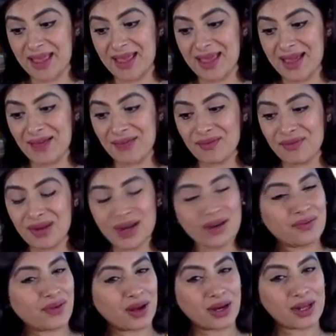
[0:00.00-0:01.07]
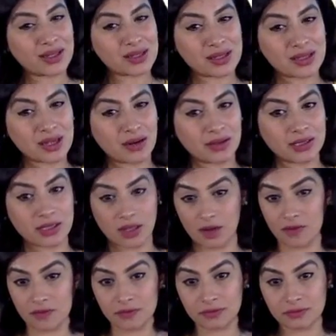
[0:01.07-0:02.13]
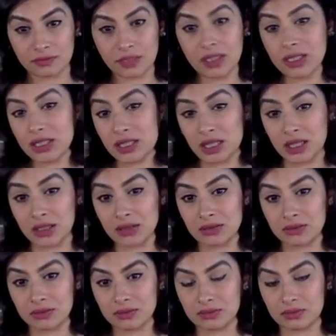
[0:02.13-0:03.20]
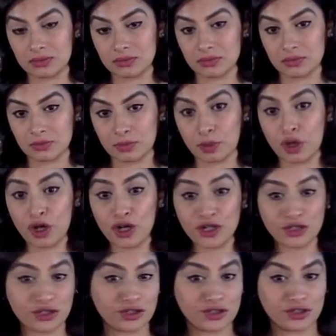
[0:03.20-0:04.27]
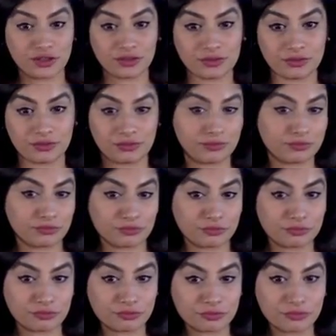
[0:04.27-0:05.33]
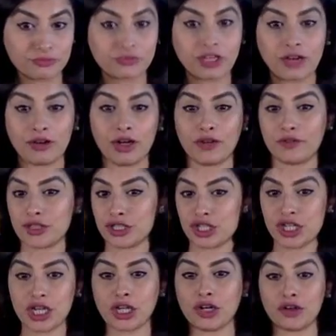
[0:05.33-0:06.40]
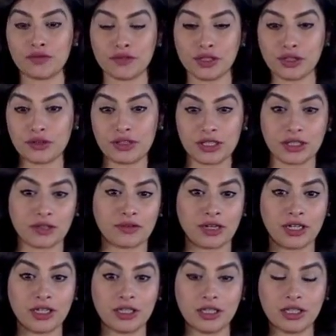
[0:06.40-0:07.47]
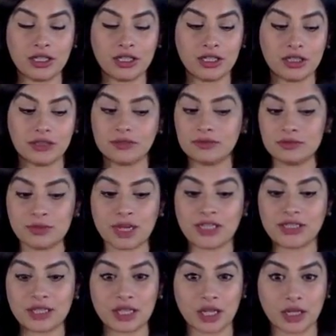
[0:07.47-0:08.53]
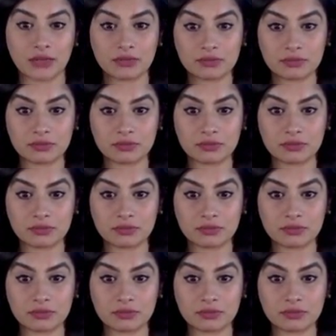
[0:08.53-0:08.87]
Get rid of unnecessary stuff. Release it. Purge. Get rid of it. Shake it off. You don't need it, right? Why is it there?